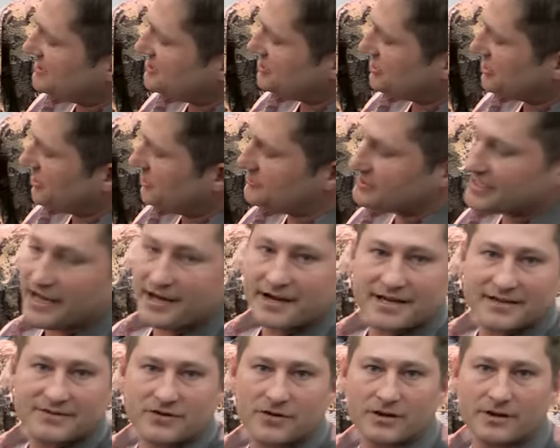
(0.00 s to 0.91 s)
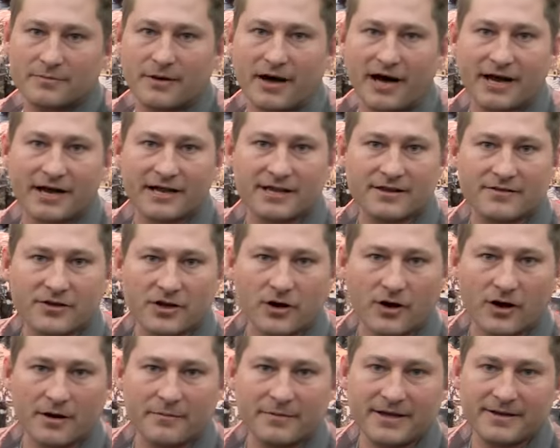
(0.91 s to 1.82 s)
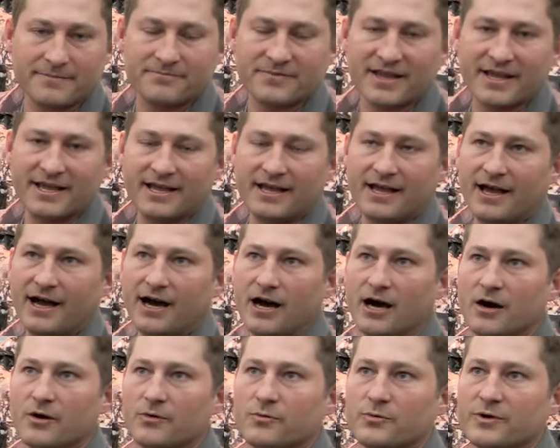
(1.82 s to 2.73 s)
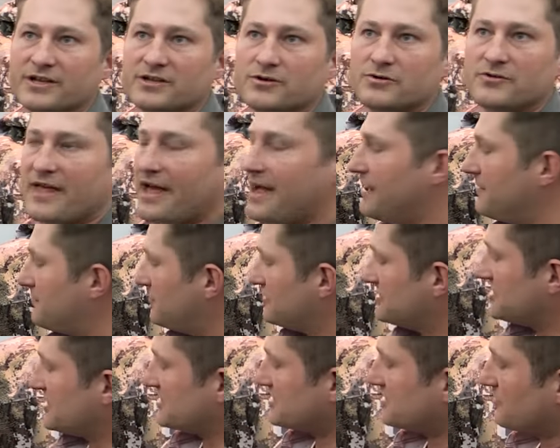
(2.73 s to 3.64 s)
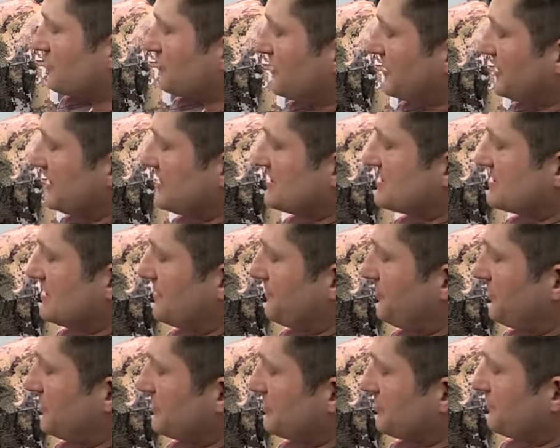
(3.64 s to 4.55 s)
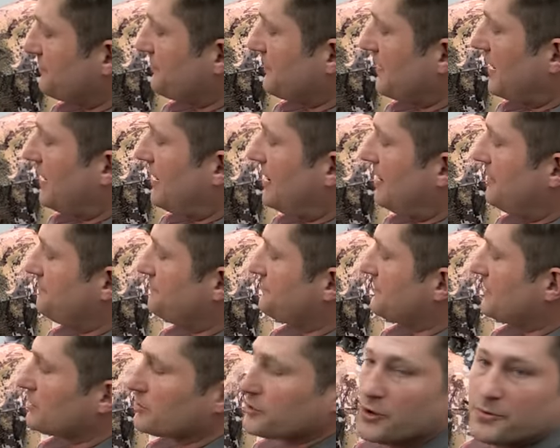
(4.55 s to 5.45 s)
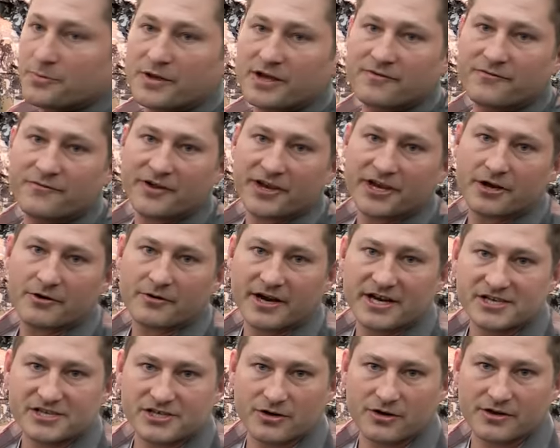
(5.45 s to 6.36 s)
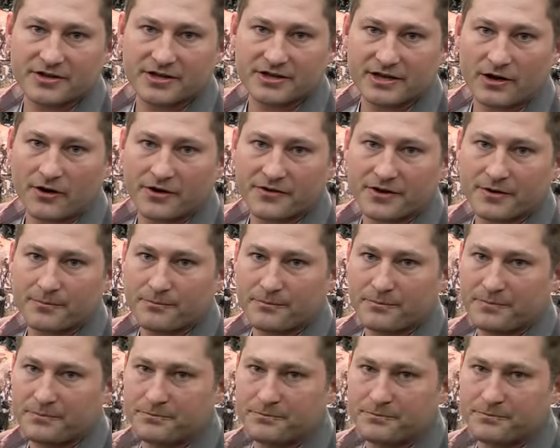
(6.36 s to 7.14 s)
as you go down into the body of the garment. We do that with just a really simple loop configuration on the